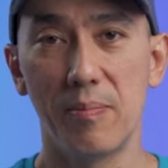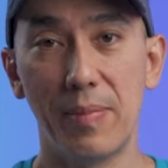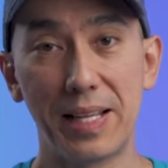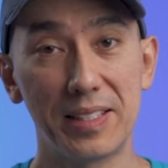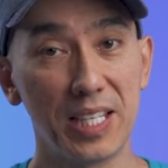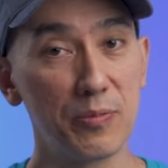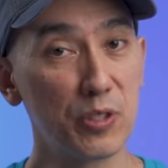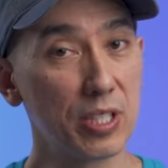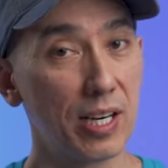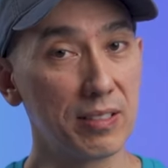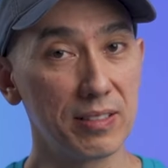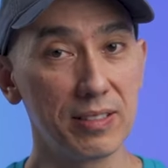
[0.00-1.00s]
My tip
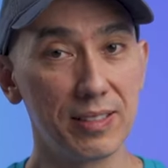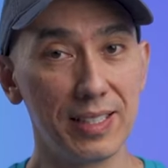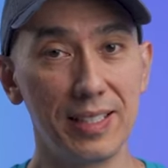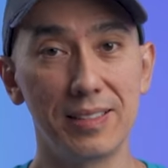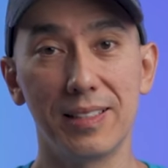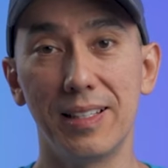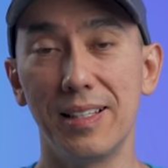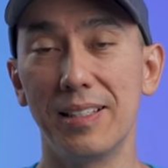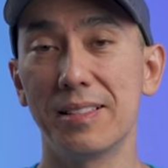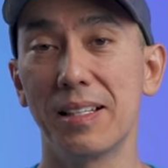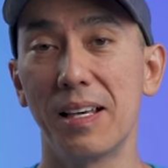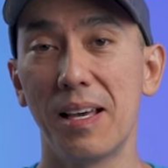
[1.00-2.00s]
regarding this
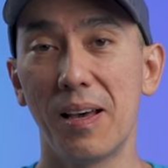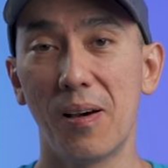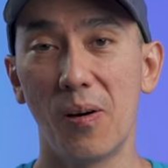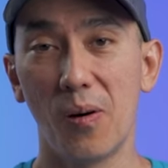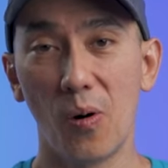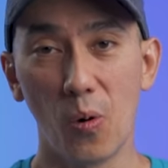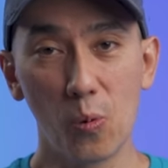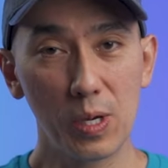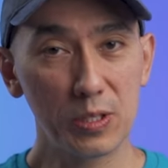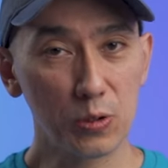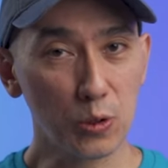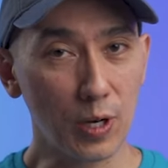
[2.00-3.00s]
is
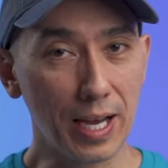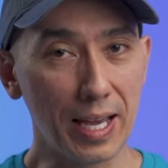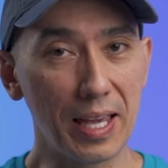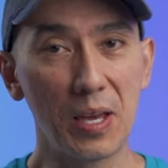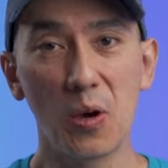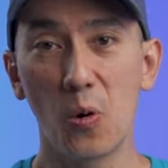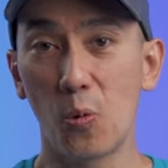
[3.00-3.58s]
always try,